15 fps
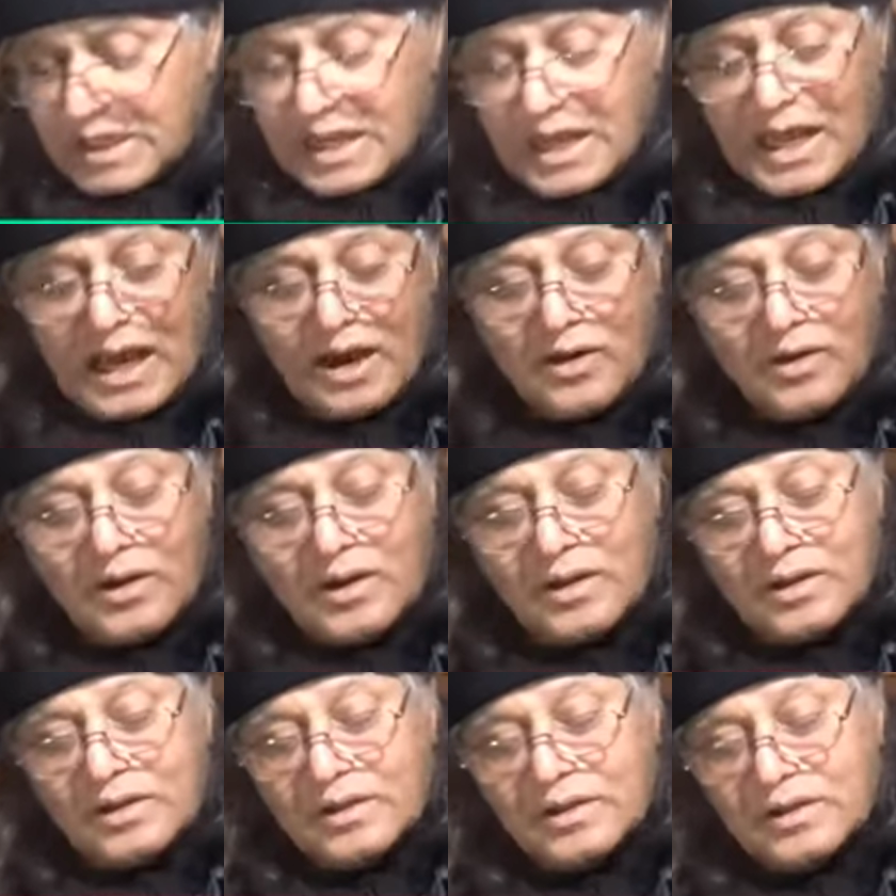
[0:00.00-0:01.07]
Now,
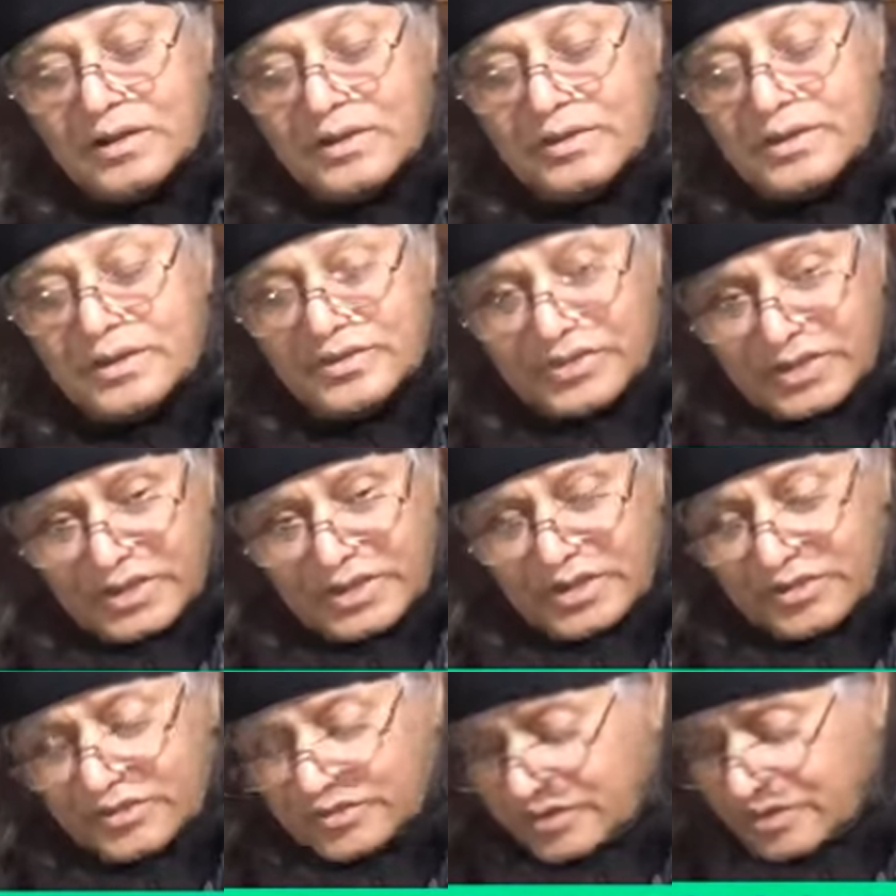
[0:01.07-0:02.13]
This
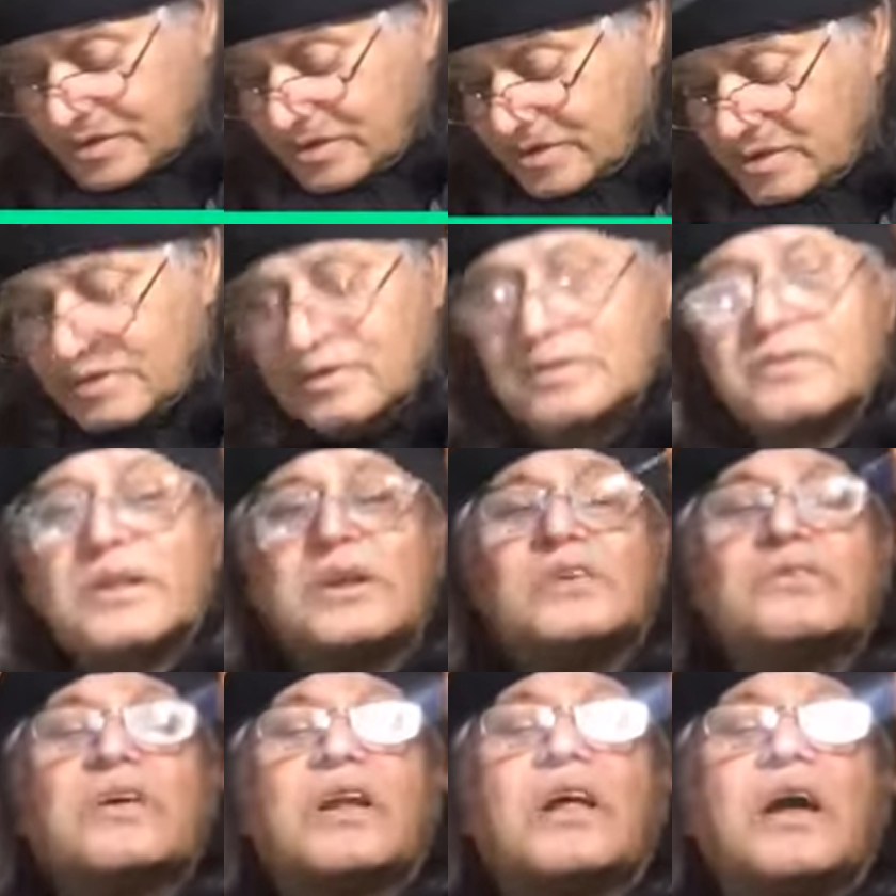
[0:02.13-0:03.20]
is the
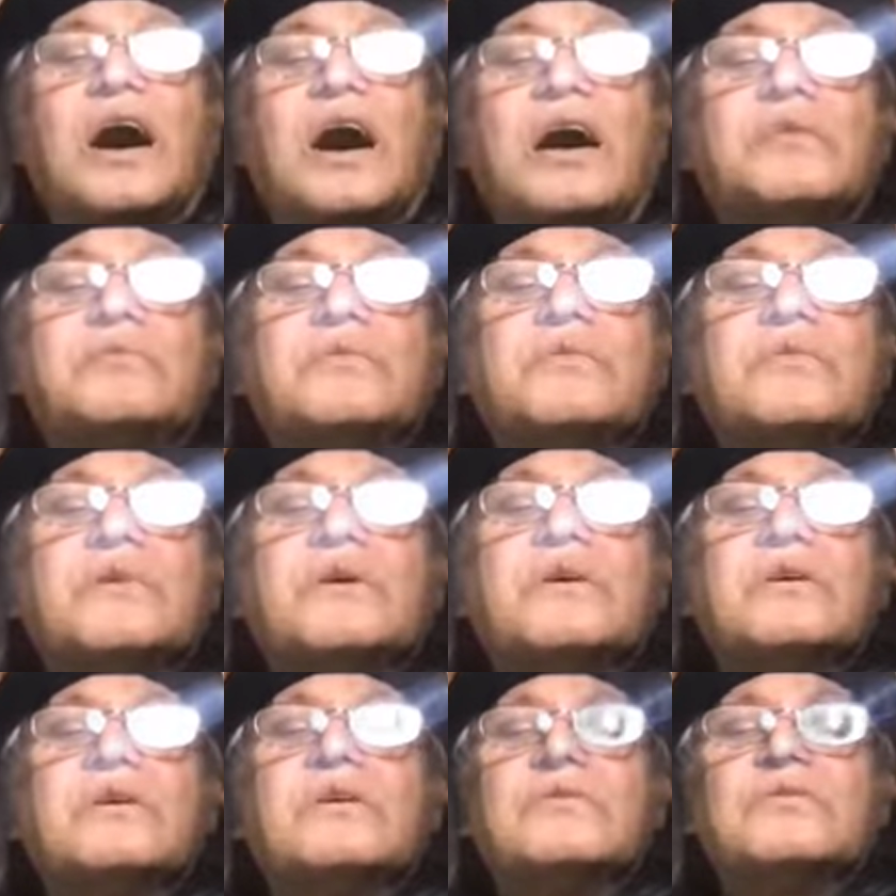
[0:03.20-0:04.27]
reason I'm
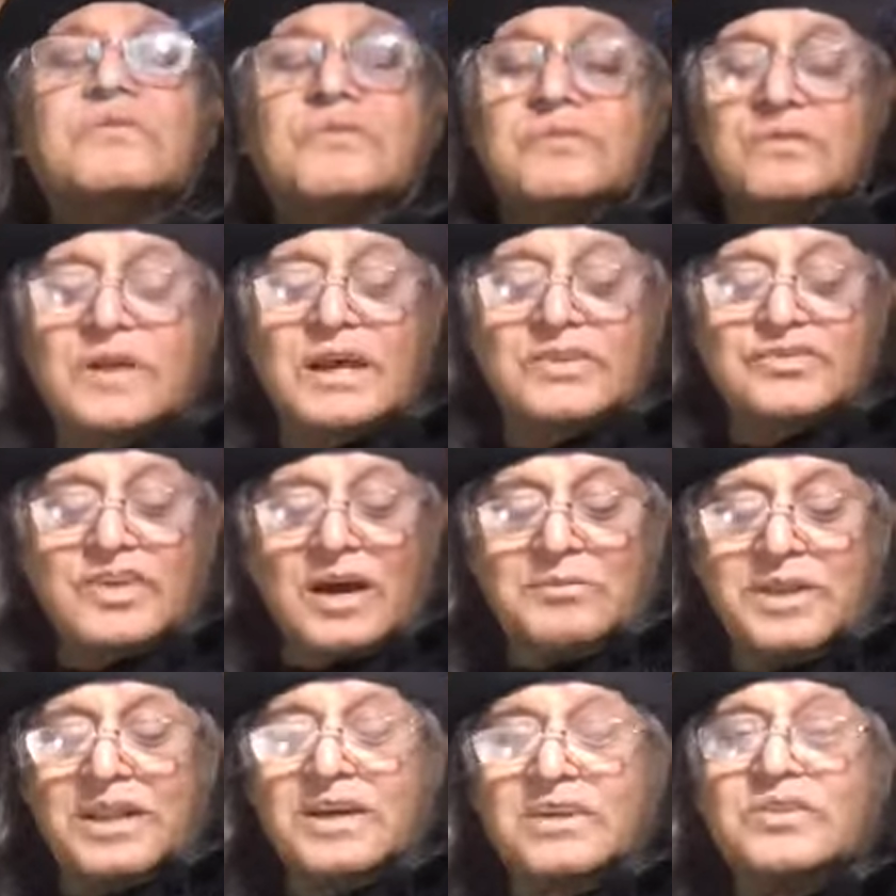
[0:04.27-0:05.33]

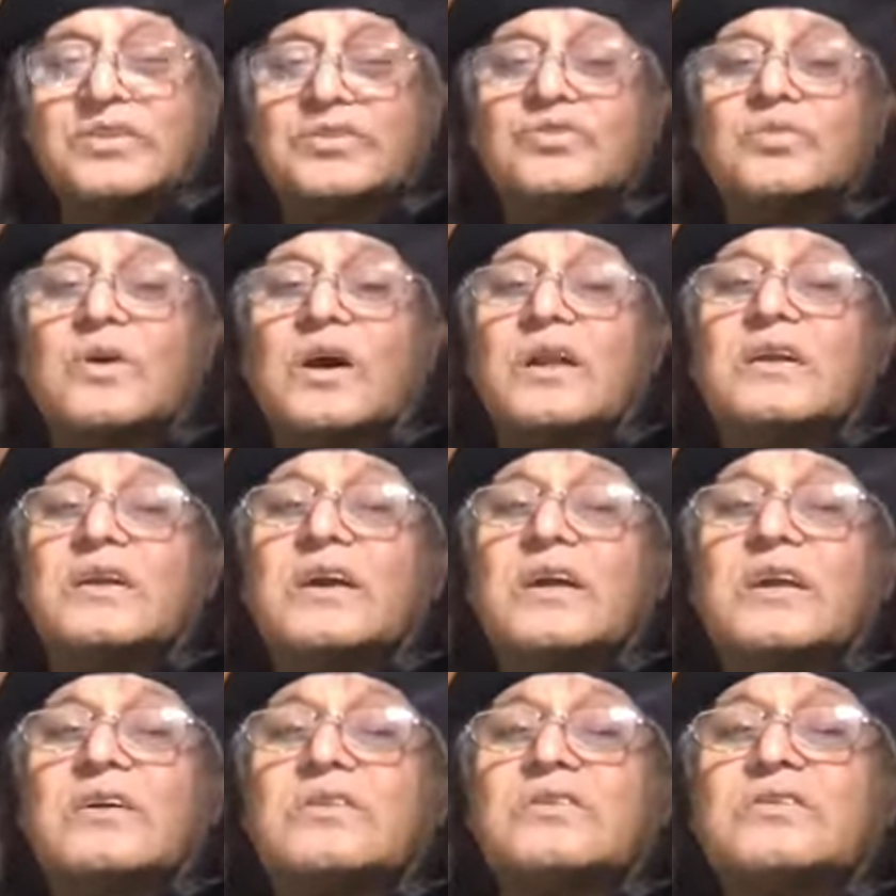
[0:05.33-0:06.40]
examining this one
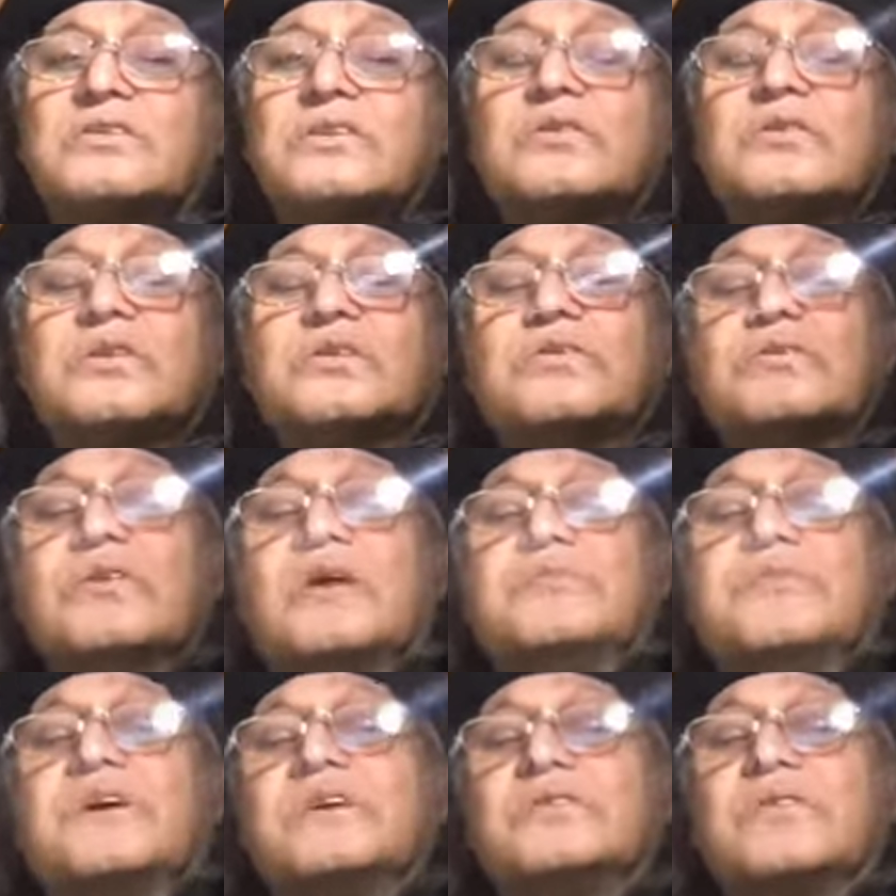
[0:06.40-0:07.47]
and continuing to
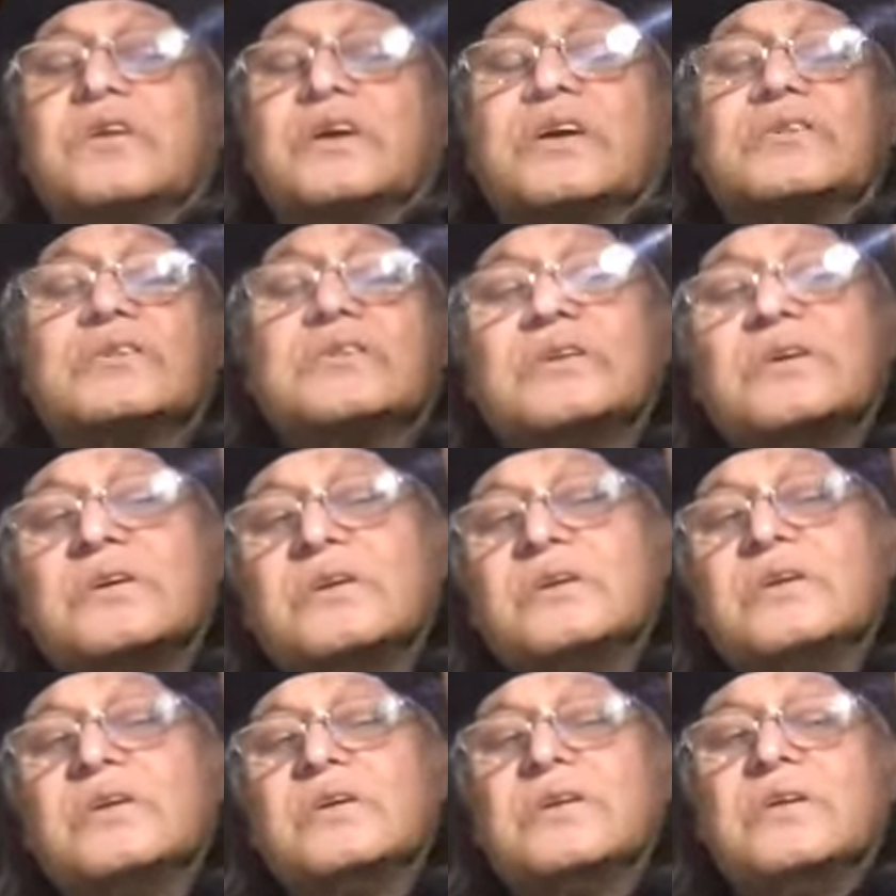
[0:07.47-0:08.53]
update on it,
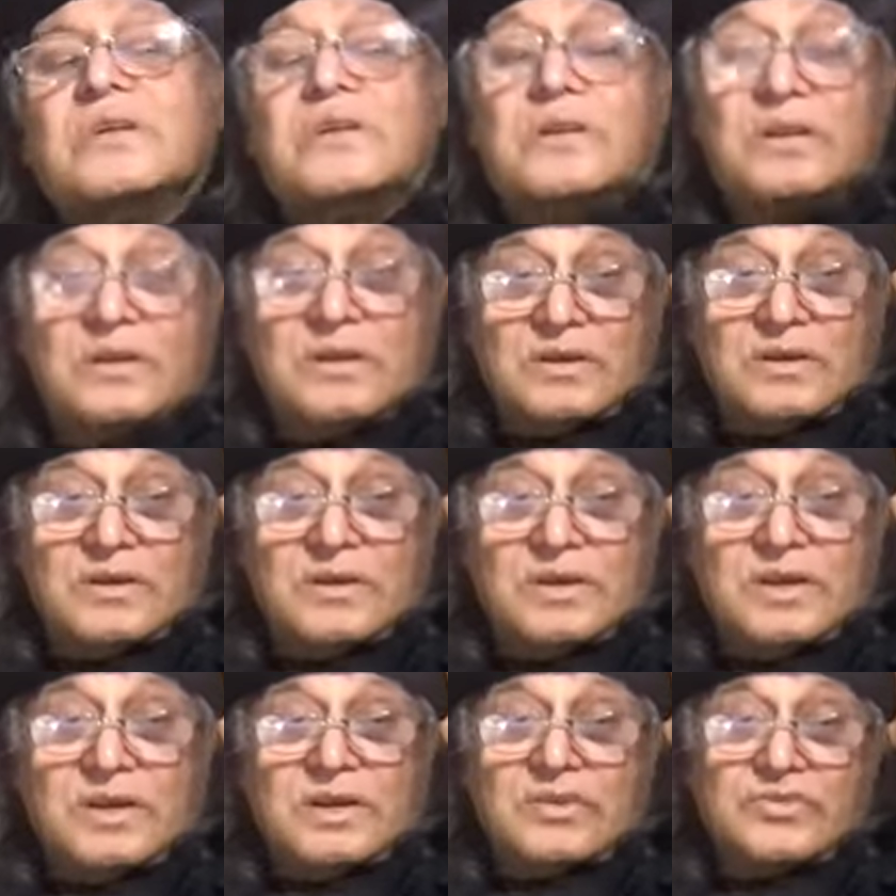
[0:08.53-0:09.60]

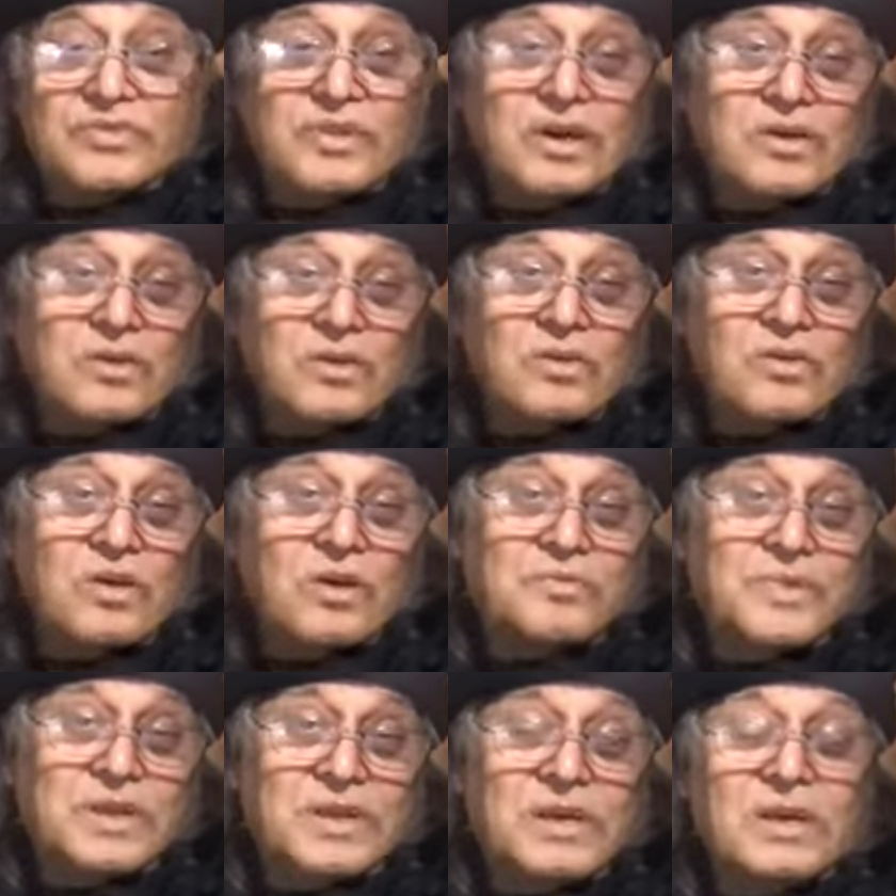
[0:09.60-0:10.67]
is the role
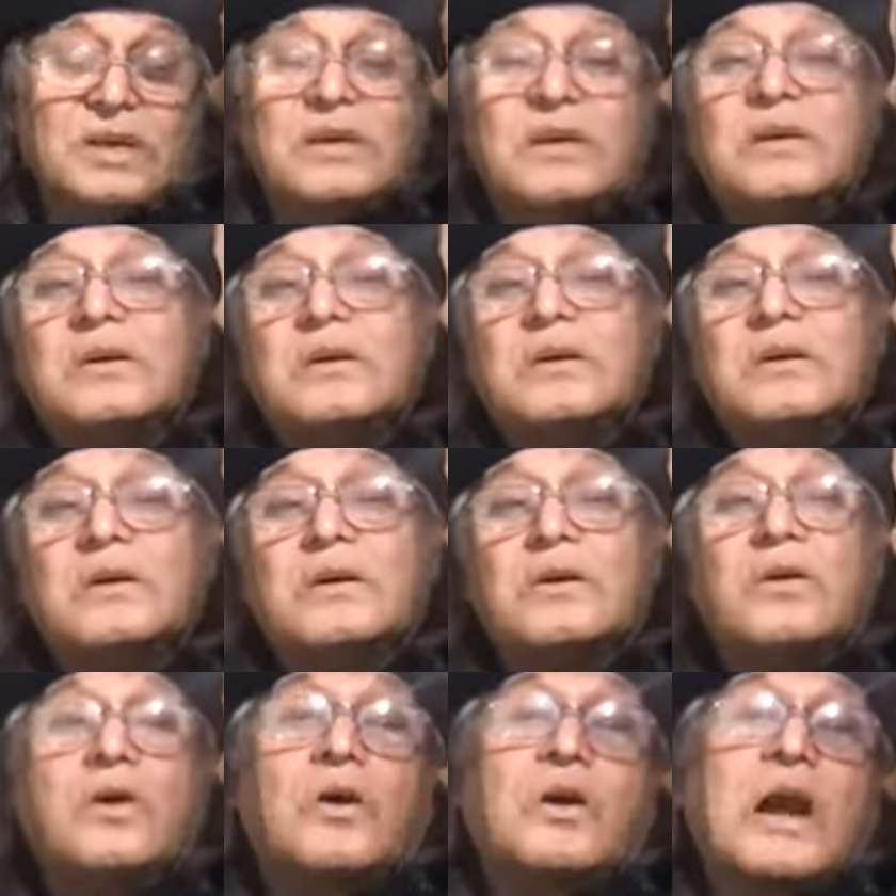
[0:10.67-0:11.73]
of the
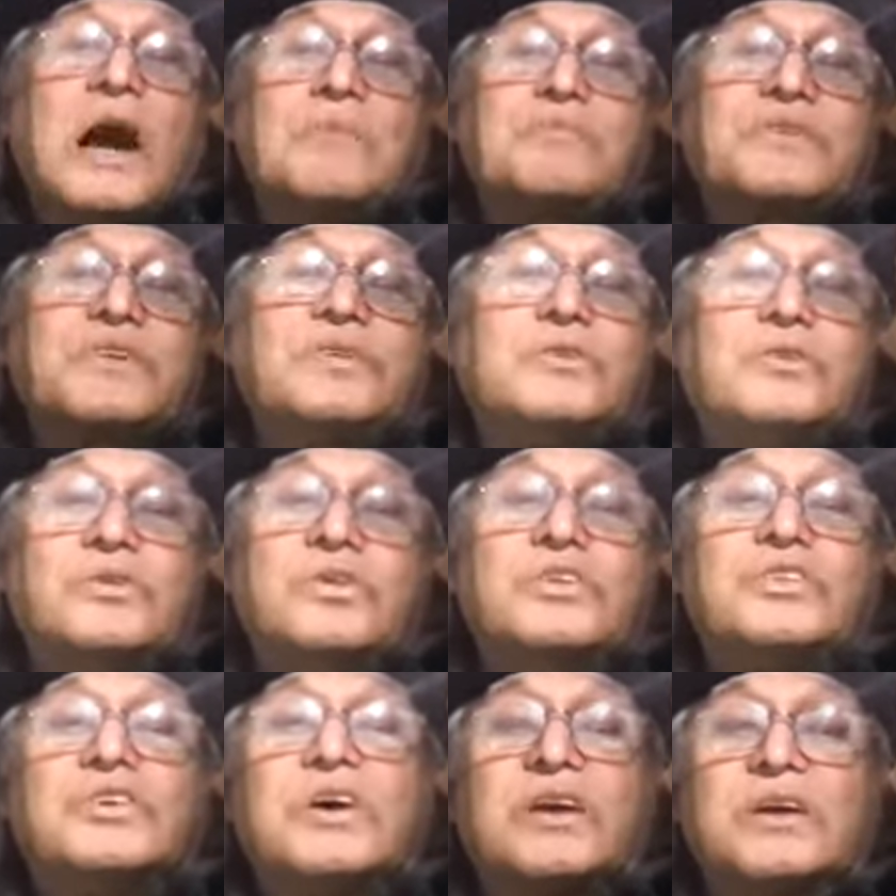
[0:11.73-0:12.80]
corrupt
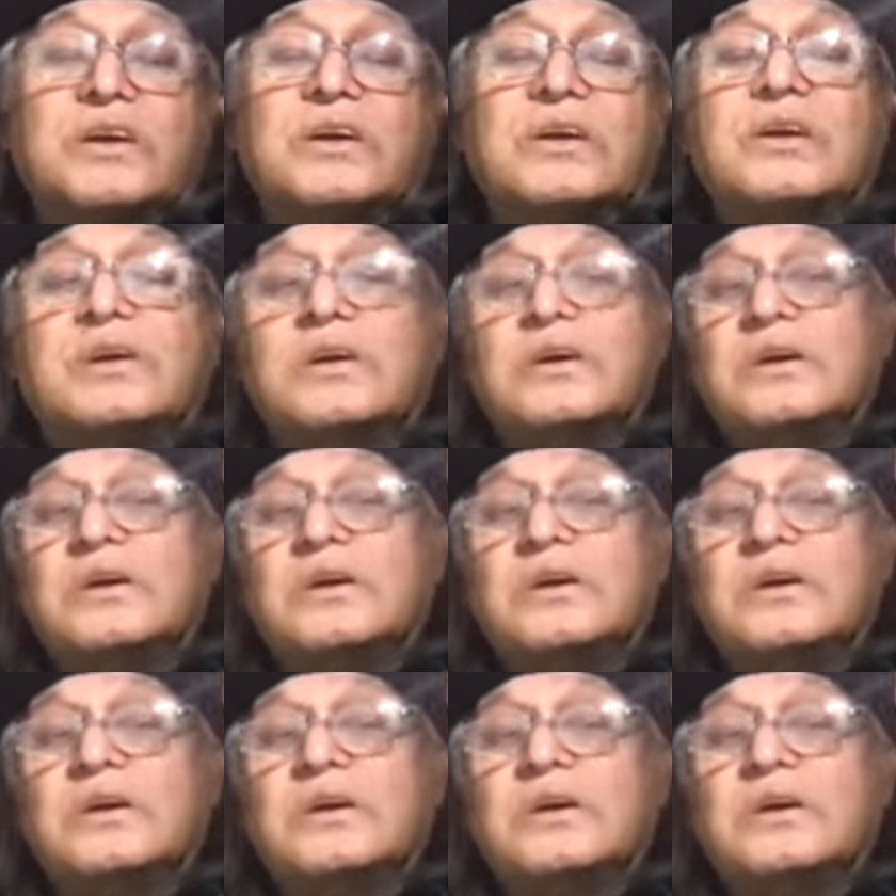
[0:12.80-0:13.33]
judiciary